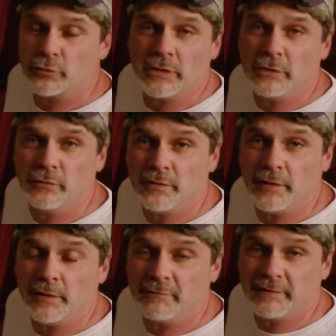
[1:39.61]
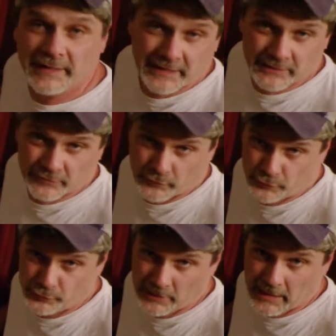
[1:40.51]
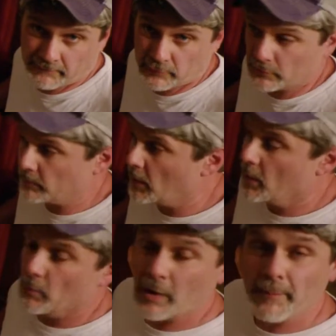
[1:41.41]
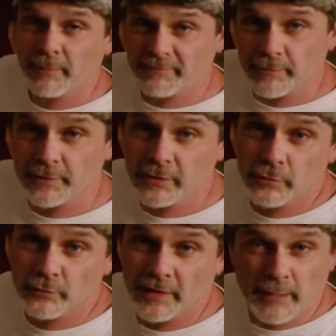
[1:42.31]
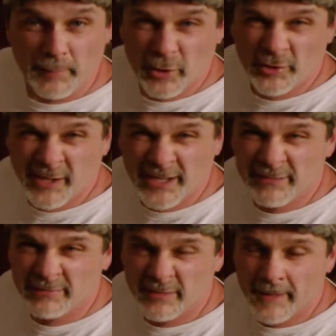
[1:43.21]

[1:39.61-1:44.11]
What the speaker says: You can use a flathead screwdriver. Well, I prefer to use like a butter knife.